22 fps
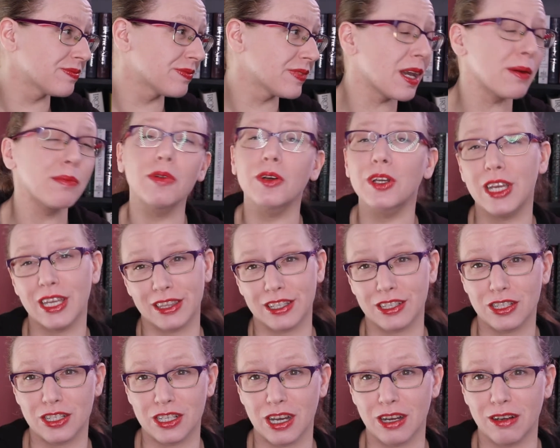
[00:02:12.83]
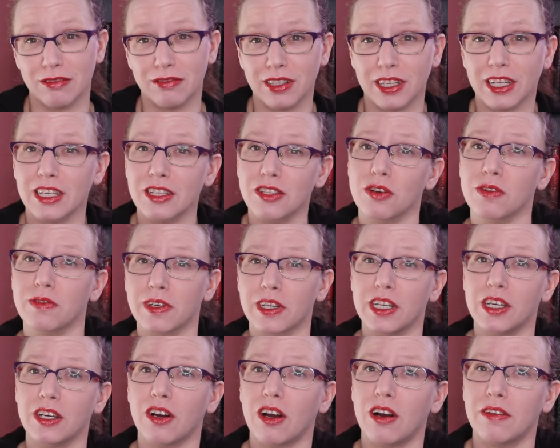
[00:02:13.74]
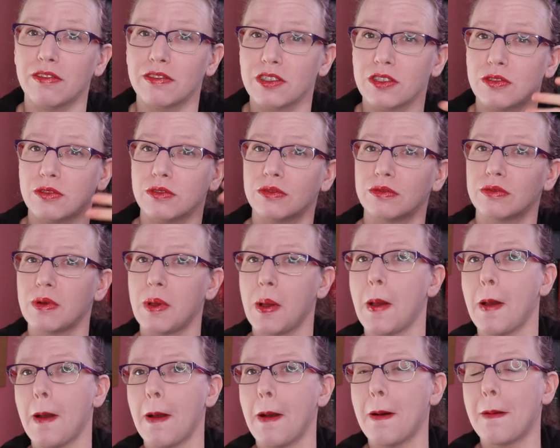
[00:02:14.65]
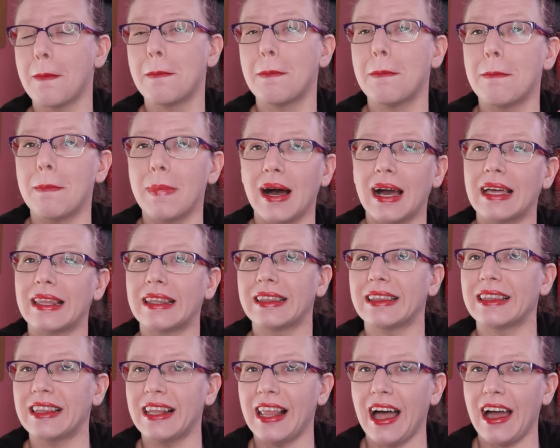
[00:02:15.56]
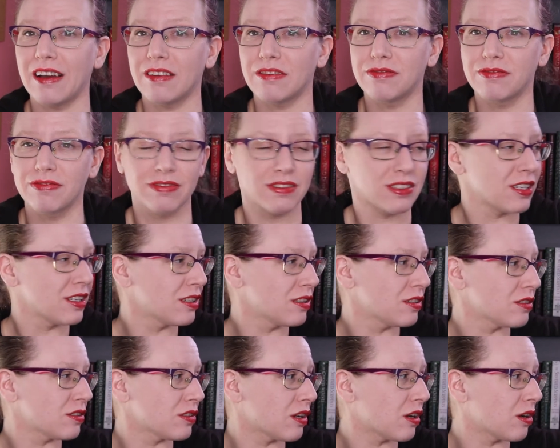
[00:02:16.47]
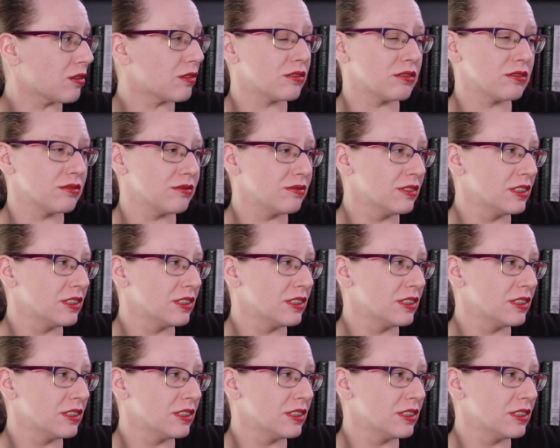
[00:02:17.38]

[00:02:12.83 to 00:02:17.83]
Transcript: I'm looking at the shelf. Like, it's over here off to my left. So,